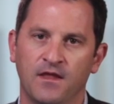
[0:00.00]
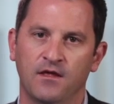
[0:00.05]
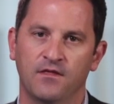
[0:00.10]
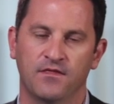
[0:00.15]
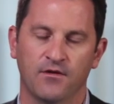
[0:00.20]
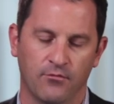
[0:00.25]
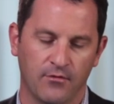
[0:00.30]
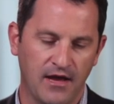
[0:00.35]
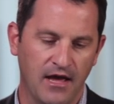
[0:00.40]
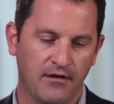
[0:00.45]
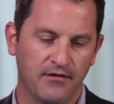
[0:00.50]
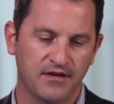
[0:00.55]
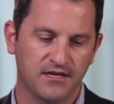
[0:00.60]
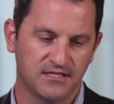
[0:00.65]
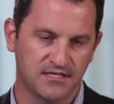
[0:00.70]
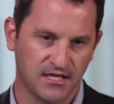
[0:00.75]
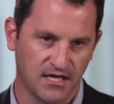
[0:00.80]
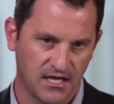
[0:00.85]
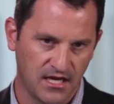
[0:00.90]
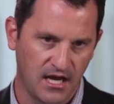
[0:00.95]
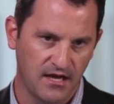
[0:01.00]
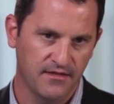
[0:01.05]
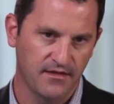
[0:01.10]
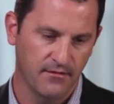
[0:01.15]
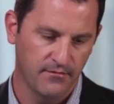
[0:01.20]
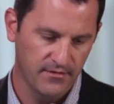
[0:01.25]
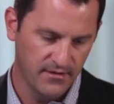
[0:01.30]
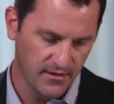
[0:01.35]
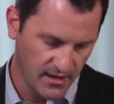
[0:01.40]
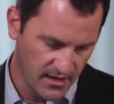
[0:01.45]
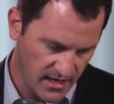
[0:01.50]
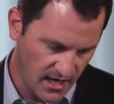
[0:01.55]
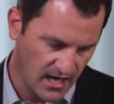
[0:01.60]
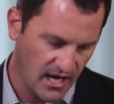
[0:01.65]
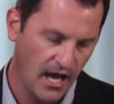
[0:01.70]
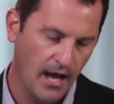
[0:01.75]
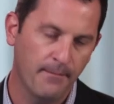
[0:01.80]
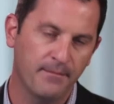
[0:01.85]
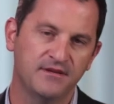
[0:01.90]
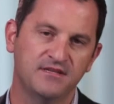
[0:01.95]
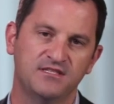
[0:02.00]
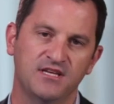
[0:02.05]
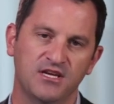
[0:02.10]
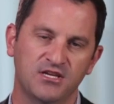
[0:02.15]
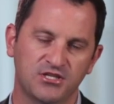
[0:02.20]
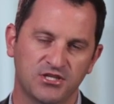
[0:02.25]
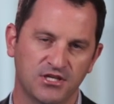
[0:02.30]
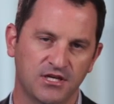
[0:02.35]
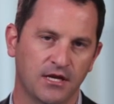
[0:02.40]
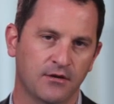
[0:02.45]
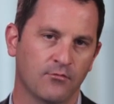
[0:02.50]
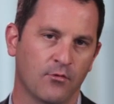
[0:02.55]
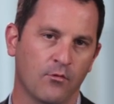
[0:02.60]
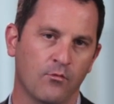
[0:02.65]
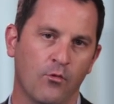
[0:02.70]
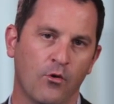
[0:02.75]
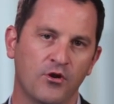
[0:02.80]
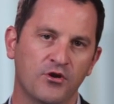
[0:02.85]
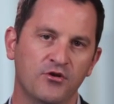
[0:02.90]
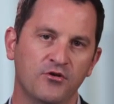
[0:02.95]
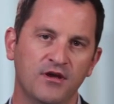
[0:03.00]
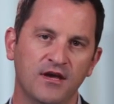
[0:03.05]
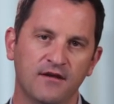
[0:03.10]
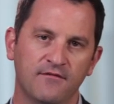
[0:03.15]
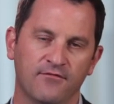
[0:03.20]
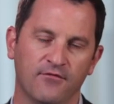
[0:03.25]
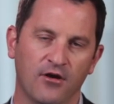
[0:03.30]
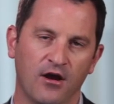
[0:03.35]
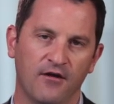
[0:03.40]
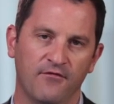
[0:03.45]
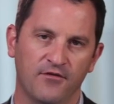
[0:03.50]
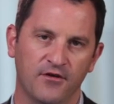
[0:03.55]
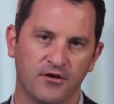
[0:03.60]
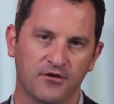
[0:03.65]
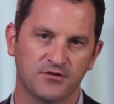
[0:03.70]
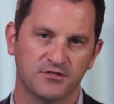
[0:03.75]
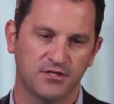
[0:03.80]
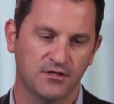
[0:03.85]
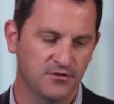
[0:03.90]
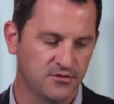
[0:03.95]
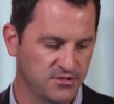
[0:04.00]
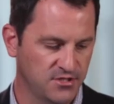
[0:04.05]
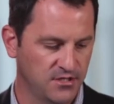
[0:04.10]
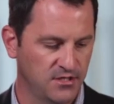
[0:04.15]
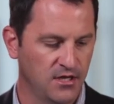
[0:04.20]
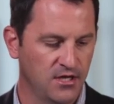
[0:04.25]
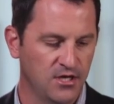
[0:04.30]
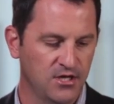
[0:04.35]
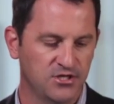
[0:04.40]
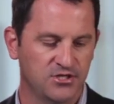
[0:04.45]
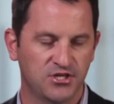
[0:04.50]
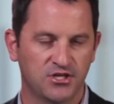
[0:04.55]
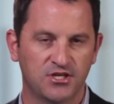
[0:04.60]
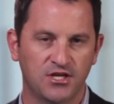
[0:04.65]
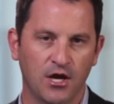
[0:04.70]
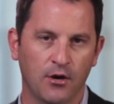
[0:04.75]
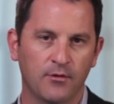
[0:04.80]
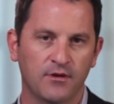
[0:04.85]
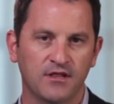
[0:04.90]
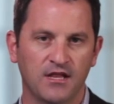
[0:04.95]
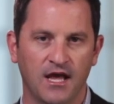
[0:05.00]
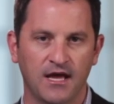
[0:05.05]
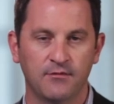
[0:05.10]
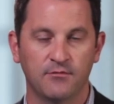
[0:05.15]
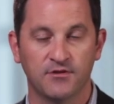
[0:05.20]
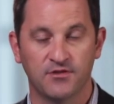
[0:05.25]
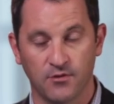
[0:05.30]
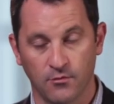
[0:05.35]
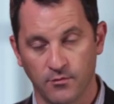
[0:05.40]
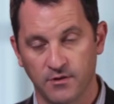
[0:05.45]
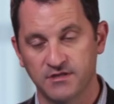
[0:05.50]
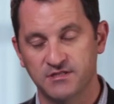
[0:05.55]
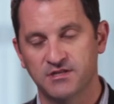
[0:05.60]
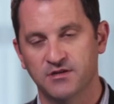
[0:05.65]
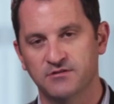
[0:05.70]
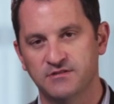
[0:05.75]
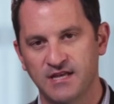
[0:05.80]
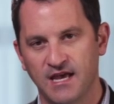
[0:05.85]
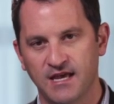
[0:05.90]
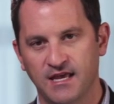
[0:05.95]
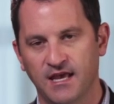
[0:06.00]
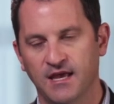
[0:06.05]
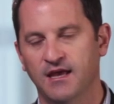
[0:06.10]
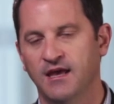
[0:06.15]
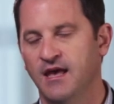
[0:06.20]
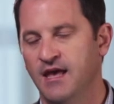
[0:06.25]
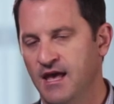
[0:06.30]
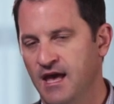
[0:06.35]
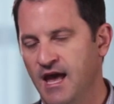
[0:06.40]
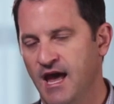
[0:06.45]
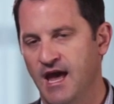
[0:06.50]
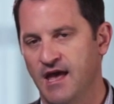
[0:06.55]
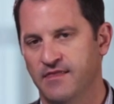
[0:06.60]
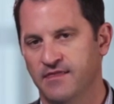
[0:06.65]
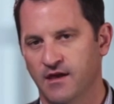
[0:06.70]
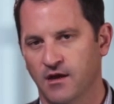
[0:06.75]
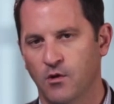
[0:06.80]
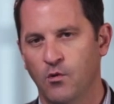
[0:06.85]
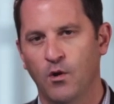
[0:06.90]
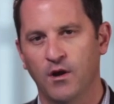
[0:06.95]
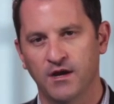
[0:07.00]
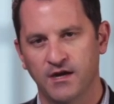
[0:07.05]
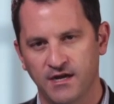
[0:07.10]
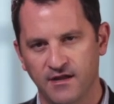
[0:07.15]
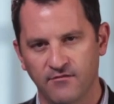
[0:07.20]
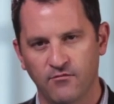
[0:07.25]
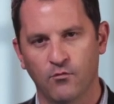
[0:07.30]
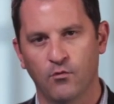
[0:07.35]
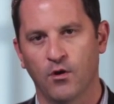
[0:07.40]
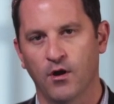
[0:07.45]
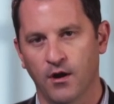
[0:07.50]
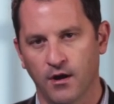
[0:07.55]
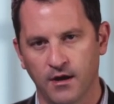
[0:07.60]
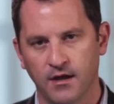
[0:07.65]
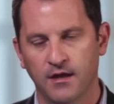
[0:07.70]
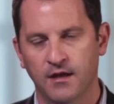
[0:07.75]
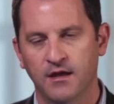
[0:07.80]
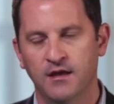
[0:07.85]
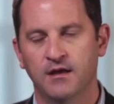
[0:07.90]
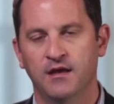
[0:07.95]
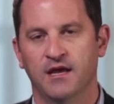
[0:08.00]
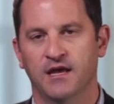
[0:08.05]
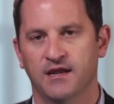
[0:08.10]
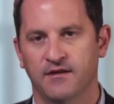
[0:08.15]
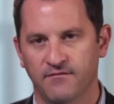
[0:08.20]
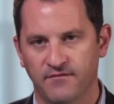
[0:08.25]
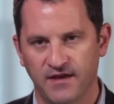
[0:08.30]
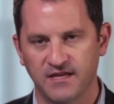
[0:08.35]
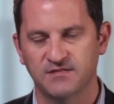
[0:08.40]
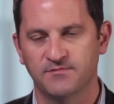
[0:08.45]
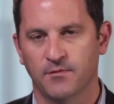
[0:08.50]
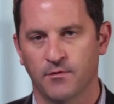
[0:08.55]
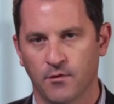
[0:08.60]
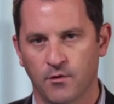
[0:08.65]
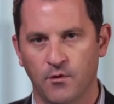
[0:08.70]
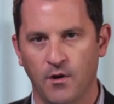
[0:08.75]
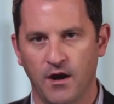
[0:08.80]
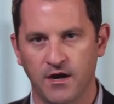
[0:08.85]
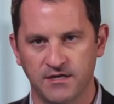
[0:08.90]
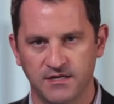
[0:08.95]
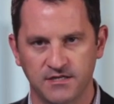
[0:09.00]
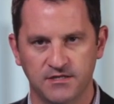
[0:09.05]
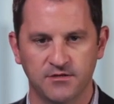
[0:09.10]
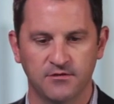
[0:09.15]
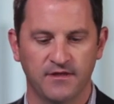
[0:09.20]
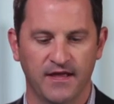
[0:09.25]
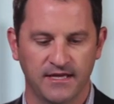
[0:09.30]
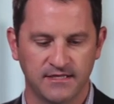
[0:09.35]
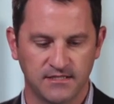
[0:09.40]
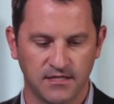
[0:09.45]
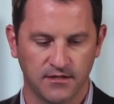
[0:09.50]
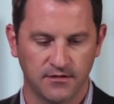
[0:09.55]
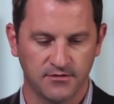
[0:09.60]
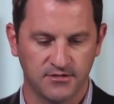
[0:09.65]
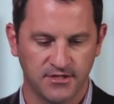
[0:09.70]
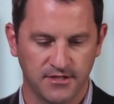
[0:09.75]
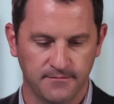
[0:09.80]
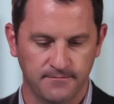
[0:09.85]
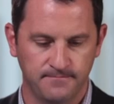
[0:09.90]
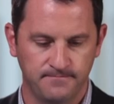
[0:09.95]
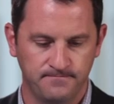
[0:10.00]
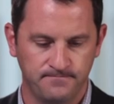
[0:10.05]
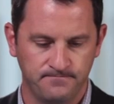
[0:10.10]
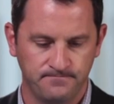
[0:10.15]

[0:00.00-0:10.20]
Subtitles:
The reality is the compensation and reward you get for offering your solution should go in line with the risk you're taking and the quantity of work and investment required to do that solution.